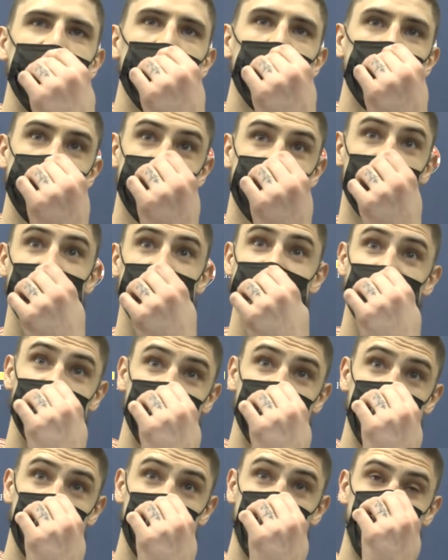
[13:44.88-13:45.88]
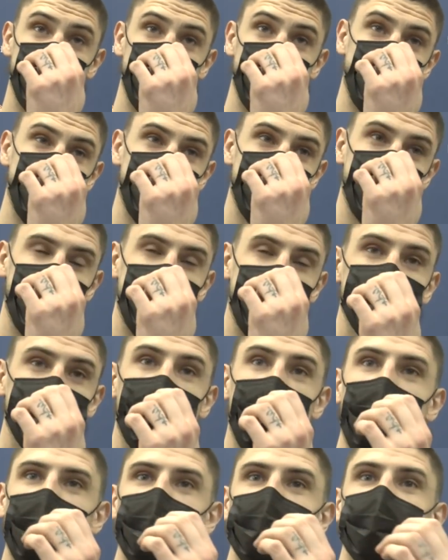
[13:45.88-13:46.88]
That was crazy. And I
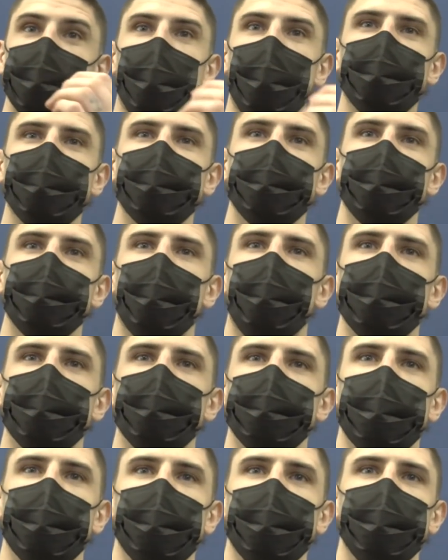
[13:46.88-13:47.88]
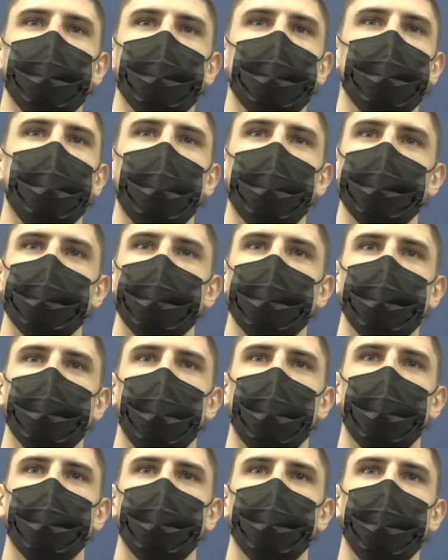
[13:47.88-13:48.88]
thought Hatch's one was he got
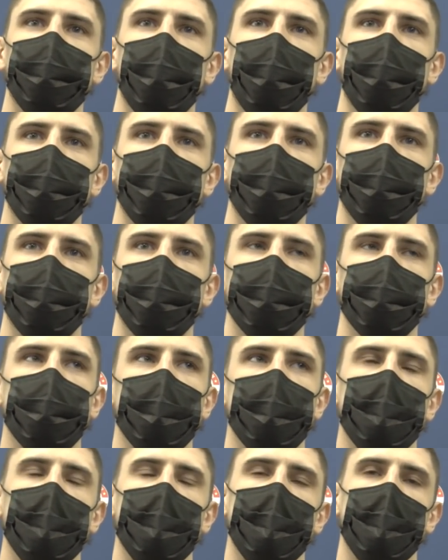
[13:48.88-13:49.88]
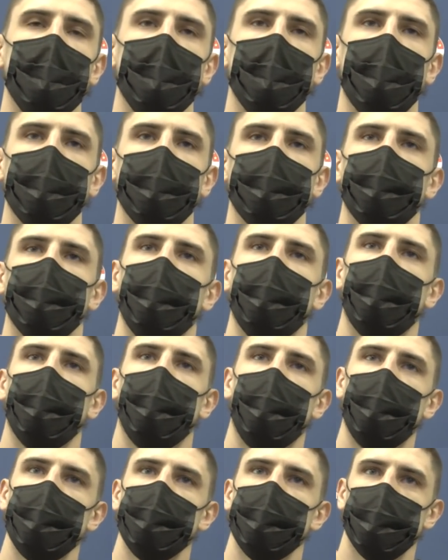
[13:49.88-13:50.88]
very high on that one. I thought
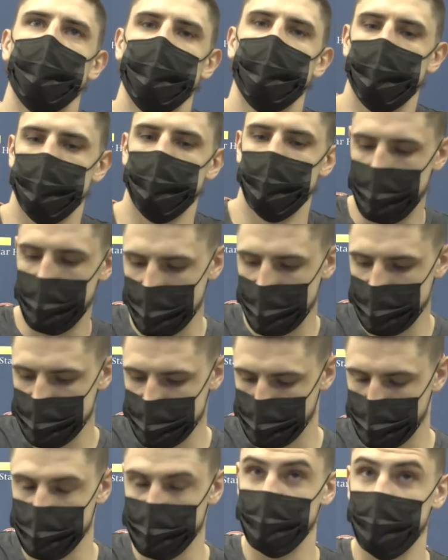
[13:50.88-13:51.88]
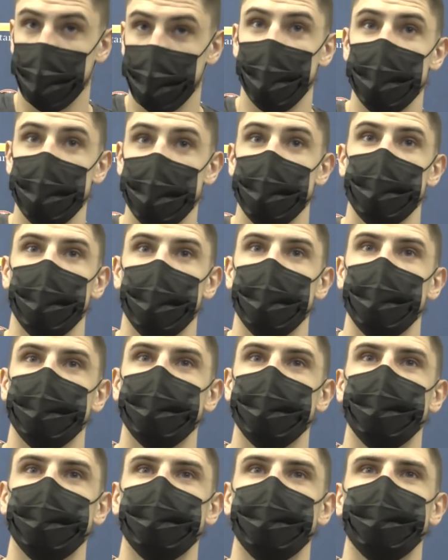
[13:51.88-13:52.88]
the Hatch was the craziest one.